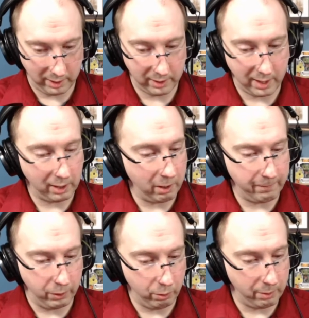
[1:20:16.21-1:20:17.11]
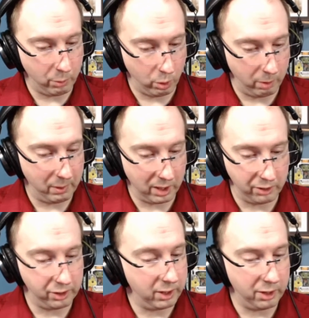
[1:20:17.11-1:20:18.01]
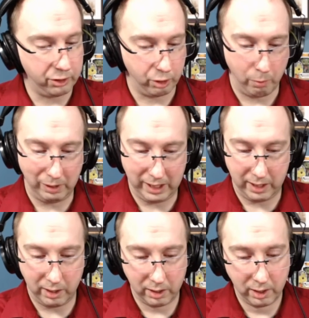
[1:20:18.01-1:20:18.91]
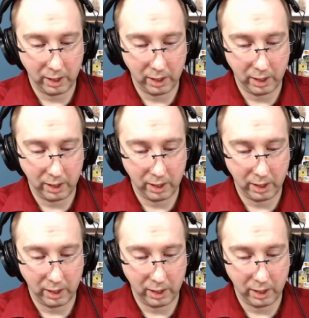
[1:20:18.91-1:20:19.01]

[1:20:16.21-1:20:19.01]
and I love you the more because it does so bleed.